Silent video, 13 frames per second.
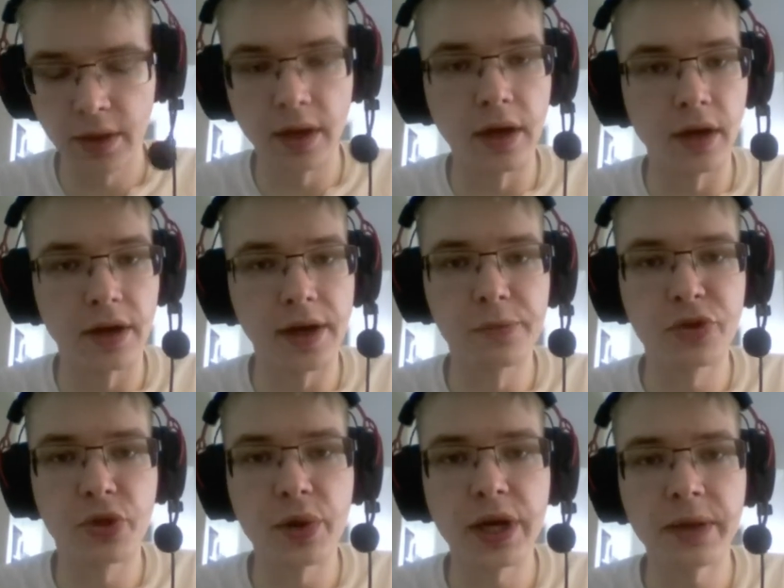Number
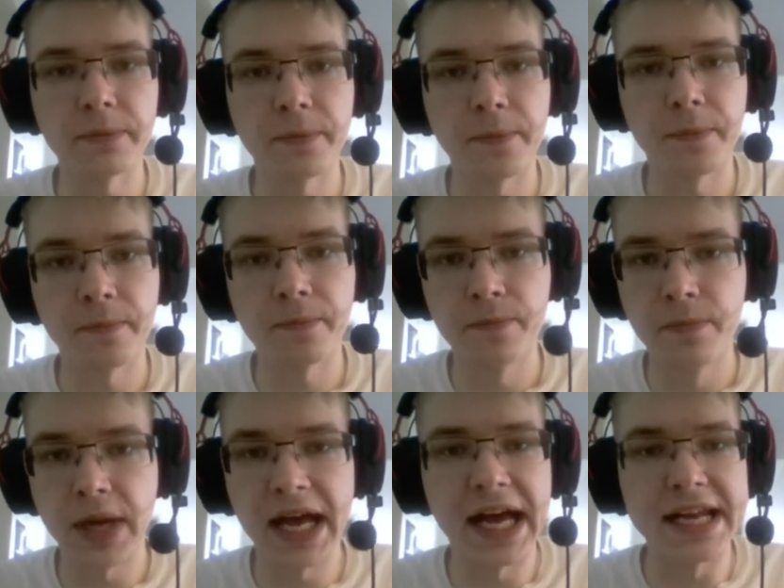3,
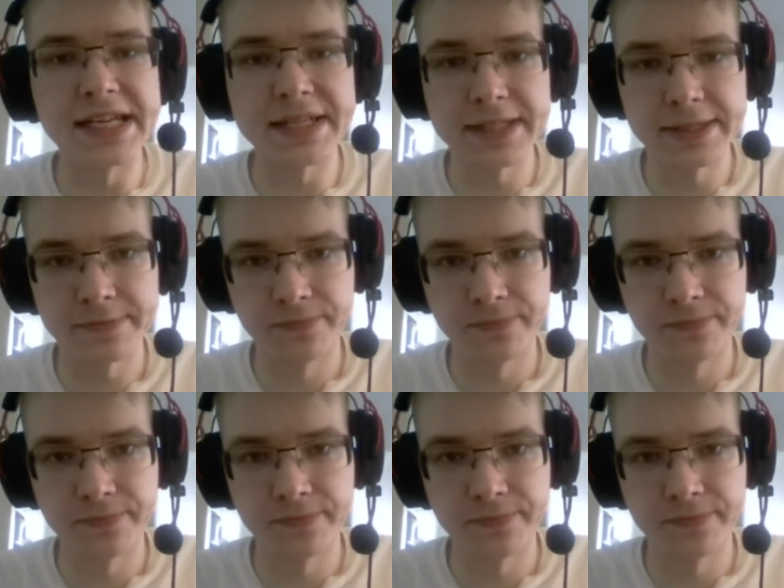bans.